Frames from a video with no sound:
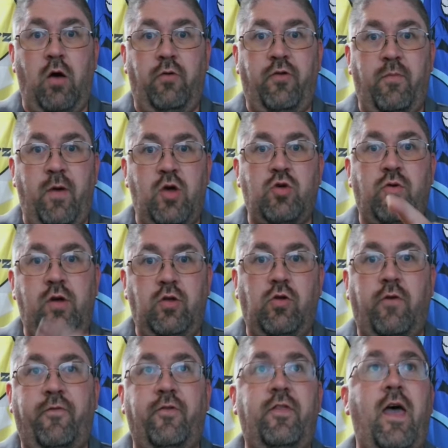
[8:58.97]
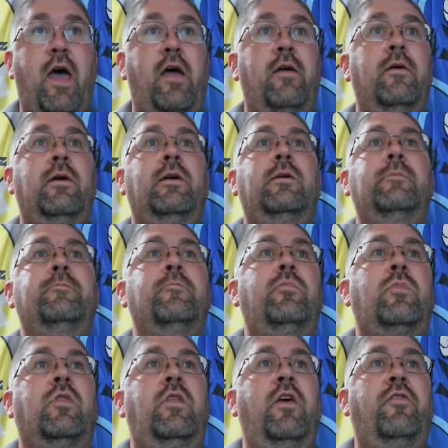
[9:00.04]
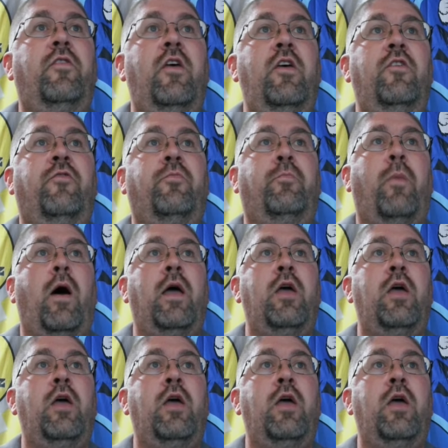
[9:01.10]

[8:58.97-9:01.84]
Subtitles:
So make sure you look for that. This is by